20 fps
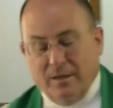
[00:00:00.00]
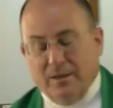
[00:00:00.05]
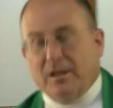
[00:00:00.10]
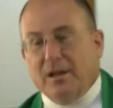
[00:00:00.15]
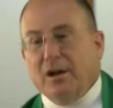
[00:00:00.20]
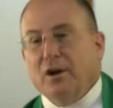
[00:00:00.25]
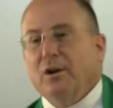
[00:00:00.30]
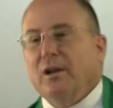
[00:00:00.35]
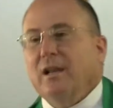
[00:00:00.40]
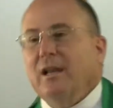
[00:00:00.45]

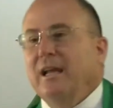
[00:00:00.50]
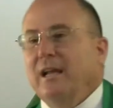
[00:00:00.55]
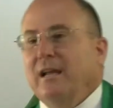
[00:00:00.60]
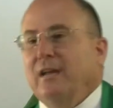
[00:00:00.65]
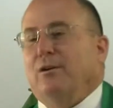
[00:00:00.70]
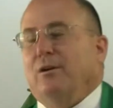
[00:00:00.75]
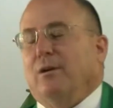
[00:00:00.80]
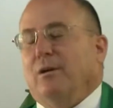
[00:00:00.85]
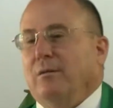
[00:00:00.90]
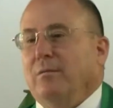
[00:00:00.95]
their
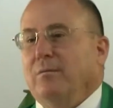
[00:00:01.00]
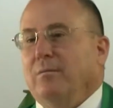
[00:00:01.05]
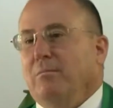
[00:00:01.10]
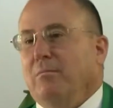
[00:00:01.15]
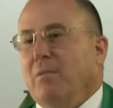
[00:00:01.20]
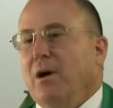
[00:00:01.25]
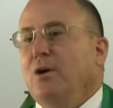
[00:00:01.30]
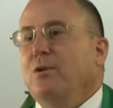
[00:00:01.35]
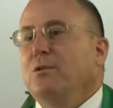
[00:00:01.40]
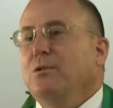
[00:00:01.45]
leader,
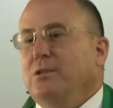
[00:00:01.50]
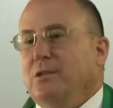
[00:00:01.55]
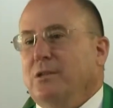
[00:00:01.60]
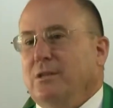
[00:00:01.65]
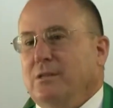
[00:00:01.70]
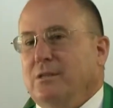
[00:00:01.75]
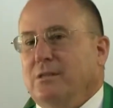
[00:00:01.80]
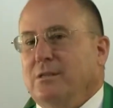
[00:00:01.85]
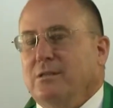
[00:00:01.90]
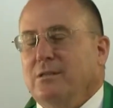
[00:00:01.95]

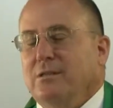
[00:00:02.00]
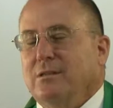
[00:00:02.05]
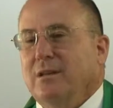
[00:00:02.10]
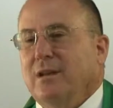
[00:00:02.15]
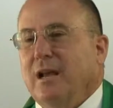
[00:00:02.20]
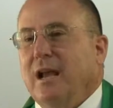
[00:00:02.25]
Moses,